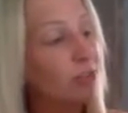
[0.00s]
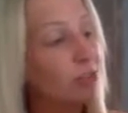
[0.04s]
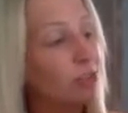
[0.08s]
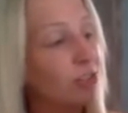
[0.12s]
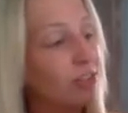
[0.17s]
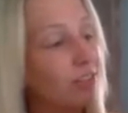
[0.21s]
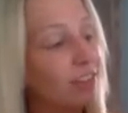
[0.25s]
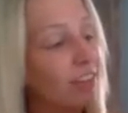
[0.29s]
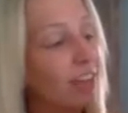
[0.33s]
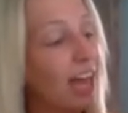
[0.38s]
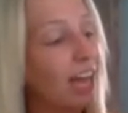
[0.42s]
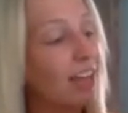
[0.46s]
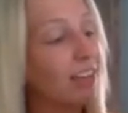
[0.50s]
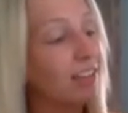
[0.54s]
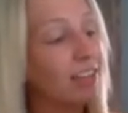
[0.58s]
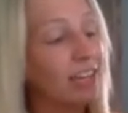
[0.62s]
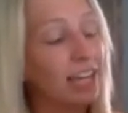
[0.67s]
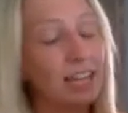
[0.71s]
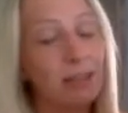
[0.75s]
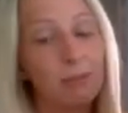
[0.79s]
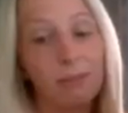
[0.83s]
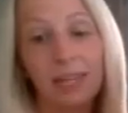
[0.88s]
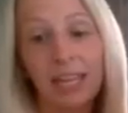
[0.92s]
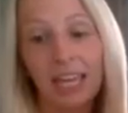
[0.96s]
So just
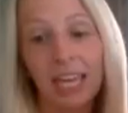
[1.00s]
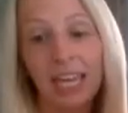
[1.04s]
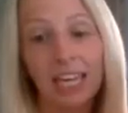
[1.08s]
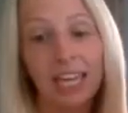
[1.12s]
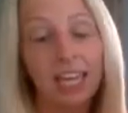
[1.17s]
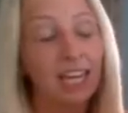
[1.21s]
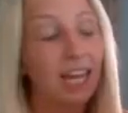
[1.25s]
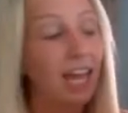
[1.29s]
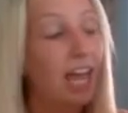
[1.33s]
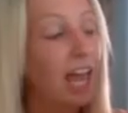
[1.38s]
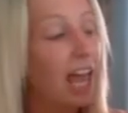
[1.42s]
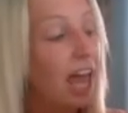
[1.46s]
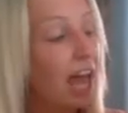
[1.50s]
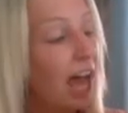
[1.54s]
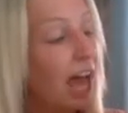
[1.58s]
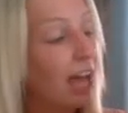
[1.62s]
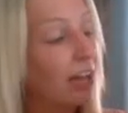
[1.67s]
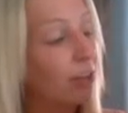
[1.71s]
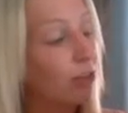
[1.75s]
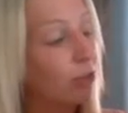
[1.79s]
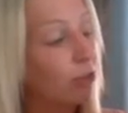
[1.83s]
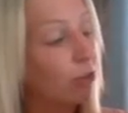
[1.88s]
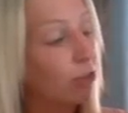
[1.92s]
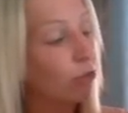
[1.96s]
starting at the beginning
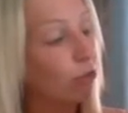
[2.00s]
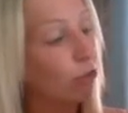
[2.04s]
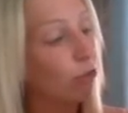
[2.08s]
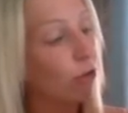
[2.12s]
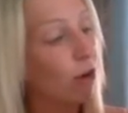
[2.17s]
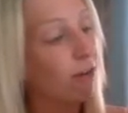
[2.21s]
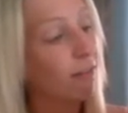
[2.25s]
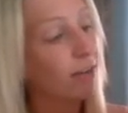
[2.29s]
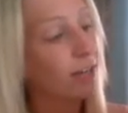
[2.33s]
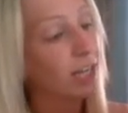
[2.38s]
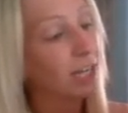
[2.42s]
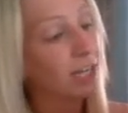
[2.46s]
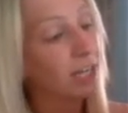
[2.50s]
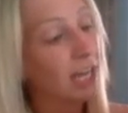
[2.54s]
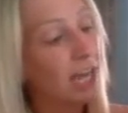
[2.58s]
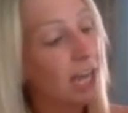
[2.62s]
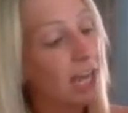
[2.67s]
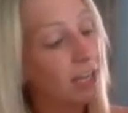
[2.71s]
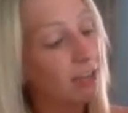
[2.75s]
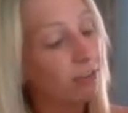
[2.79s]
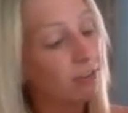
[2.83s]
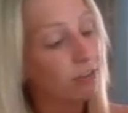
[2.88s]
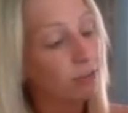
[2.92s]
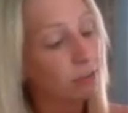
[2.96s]
and just drawing a
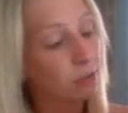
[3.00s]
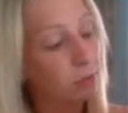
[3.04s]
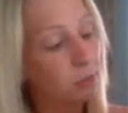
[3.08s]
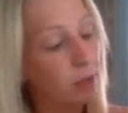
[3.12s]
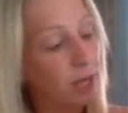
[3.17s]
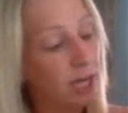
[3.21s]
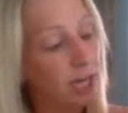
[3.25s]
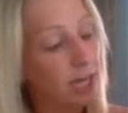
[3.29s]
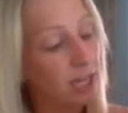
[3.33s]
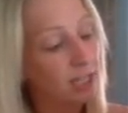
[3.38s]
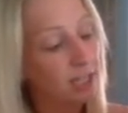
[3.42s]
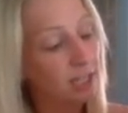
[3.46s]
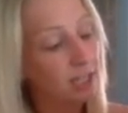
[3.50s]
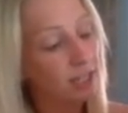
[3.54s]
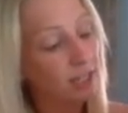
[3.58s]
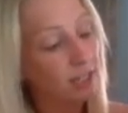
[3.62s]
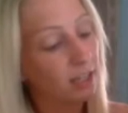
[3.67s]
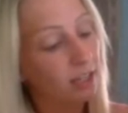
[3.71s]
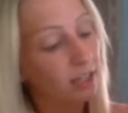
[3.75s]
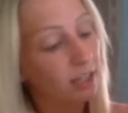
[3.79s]
nice swirl,